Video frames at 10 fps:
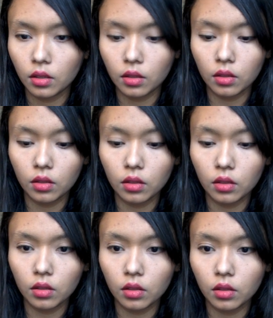
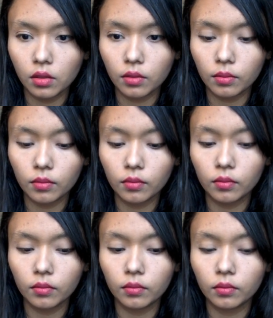
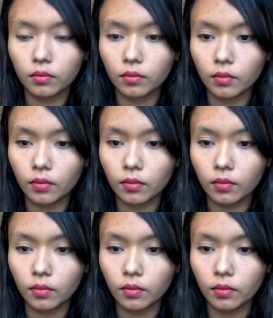Nothing is said.